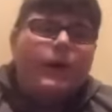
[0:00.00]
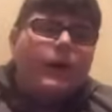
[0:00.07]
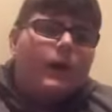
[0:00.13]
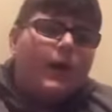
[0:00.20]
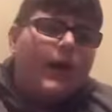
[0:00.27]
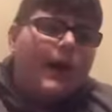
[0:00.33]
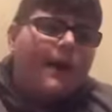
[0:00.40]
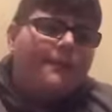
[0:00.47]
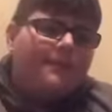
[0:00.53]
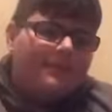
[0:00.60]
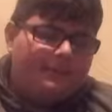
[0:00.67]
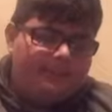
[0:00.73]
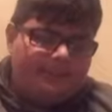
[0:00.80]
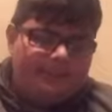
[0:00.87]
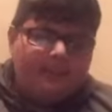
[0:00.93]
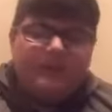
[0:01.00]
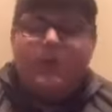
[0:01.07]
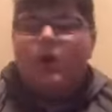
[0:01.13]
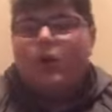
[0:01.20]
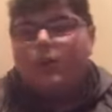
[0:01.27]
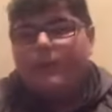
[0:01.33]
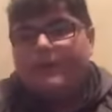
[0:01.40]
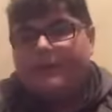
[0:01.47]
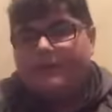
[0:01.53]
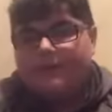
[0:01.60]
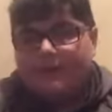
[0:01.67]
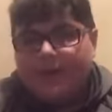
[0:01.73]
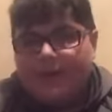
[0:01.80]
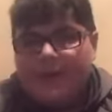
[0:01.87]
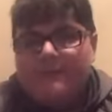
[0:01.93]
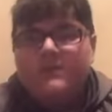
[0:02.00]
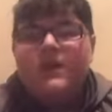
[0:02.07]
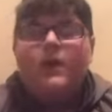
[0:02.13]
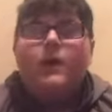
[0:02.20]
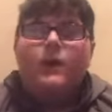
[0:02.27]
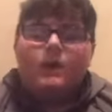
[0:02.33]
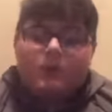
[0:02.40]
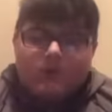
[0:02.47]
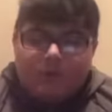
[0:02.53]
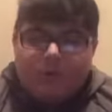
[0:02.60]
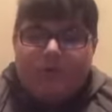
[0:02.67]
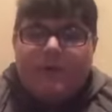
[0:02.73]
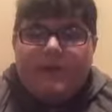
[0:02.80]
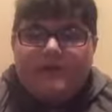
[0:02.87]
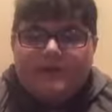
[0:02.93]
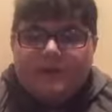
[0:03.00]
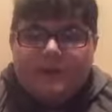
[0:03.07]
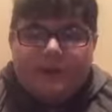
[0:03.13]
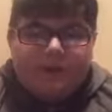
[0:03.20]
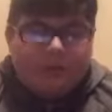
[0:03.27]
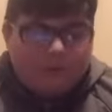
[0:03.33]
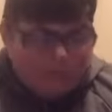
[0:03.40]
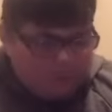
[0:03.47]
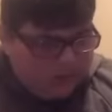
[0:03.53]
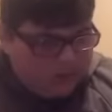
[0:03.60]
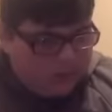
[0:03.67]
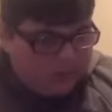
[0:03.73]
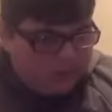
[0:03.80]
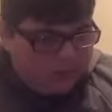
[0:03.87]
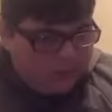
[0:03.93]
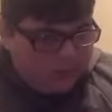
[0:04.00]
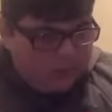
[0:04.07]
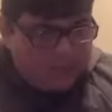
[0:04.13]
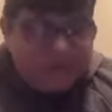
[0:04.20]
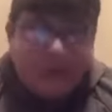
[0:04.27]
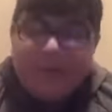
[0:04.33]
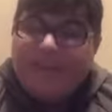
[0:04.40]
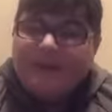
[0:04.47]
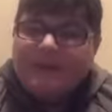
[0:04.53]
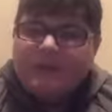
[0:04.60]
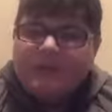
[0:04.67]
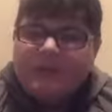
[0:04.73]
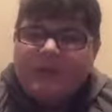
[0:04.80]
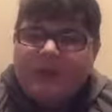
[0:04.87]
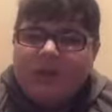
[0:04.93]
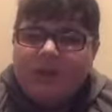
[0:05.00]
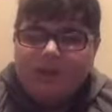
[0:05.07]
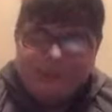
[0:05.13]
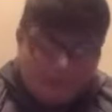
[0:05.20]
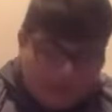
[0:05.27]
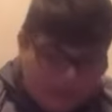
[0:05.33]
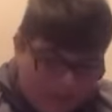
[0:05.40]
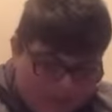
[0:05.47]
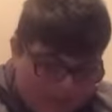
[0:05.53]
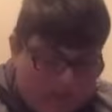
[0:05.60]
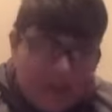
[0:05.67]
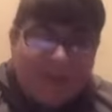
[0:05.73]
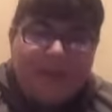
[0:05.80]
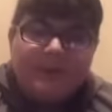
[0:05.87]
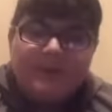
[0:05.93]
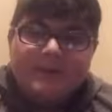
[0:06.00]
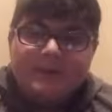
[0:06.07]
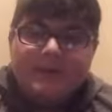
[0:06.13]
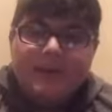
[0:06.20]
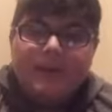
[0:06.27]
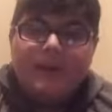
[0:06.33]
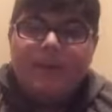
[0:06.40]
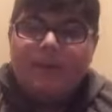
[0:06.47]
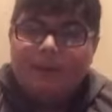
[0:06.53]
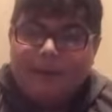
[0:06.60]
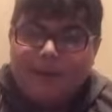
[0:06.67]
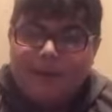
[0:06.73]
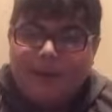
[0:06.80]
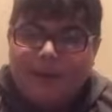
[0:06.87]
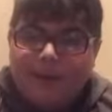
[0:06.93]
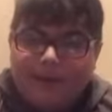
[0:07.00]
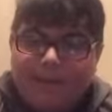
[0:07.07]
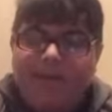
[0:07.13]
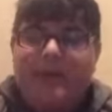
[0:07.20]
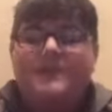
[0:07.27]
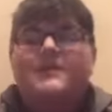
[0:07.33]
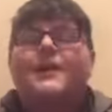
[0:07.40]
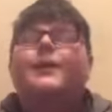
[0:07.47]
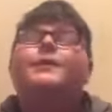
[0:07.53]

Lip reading: It's got a couple of different names: University of Manchester Stadium, City of Manchester Stadium, and the Etihad.